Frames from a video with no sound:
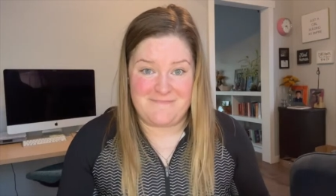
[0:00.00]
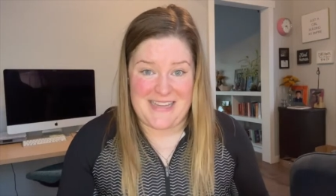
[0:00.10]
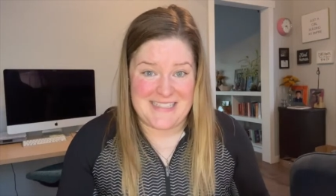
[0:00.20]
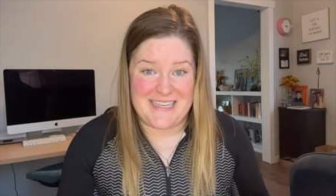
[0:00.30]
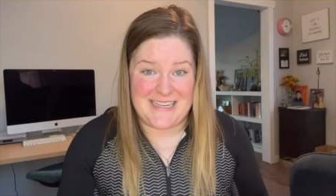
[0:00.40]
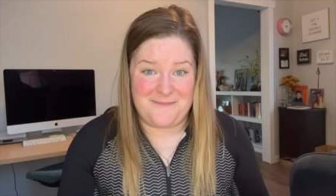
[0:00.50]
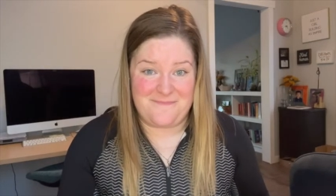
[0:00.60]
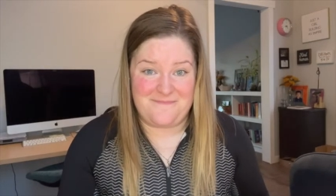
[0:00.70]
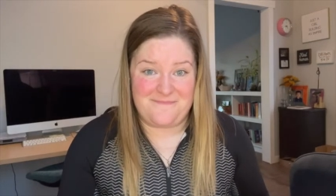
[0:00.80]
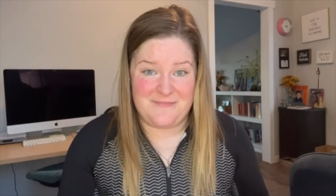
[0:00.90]
That's it.
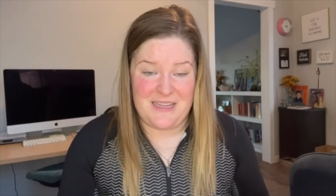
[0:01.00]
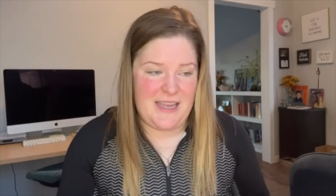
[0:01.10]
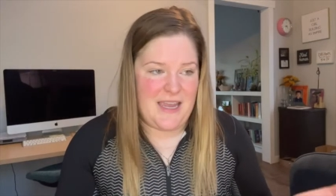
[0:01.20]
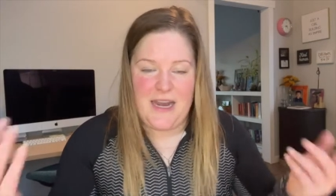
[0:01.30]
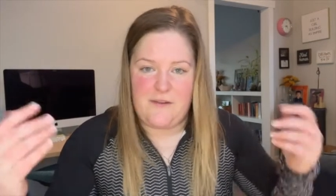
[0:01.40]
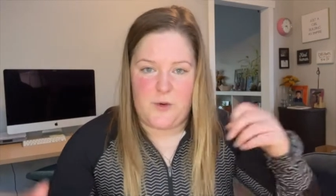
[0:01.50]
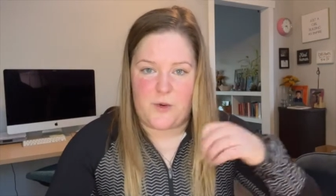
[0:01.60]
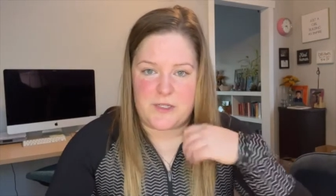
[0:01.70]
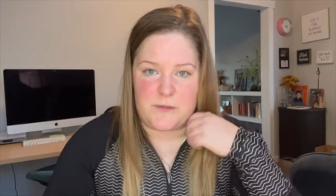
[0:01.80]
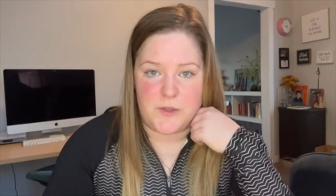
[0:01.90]
And of
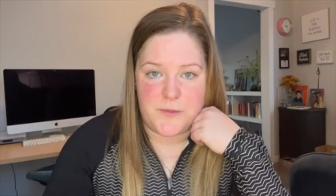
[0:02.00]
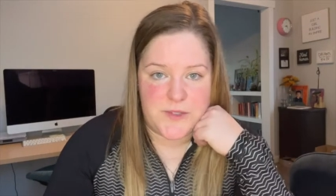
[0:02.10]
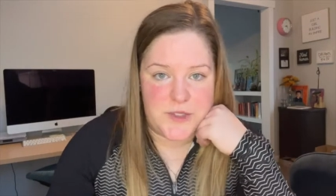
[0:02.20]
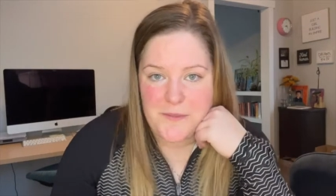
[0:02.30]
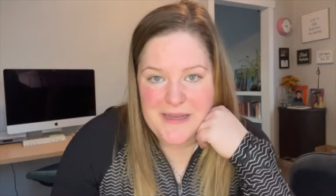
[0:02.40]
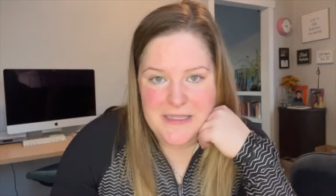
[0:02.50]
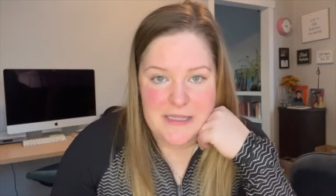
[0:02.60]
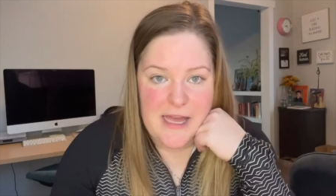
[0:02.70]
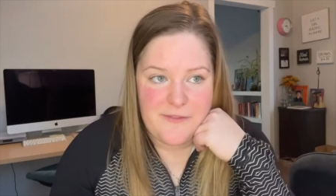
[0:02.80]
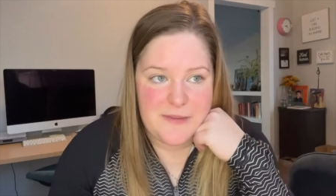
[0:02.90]
course the bloopers are to make you
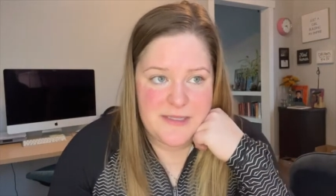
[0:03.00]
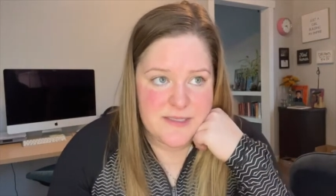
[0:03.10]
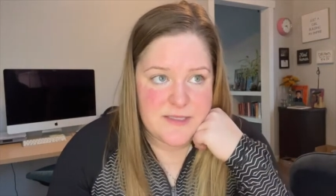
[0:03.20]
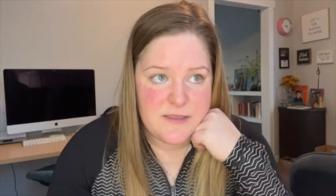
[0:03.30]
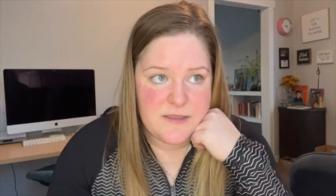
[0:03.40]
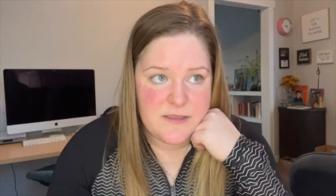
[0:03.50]
laugh because